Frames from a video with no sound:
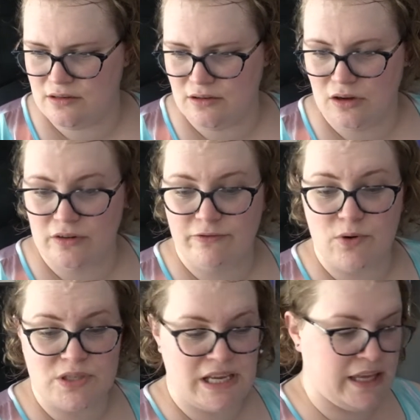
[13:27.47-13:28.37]
on
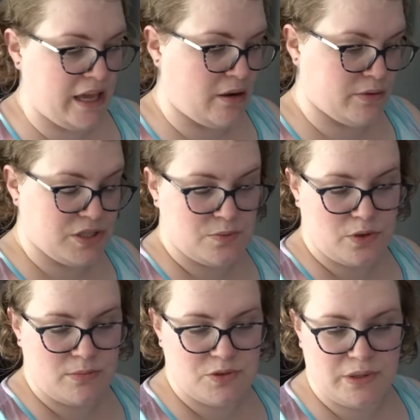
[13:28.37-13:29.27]
14 count, which is
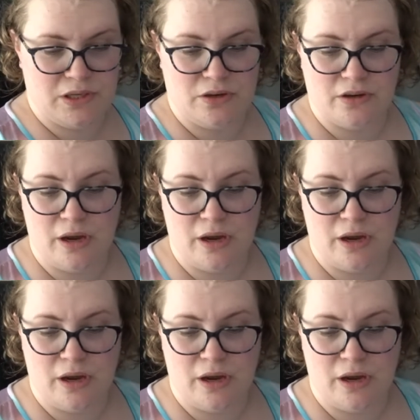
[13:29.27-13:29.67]
what I'm doing it on.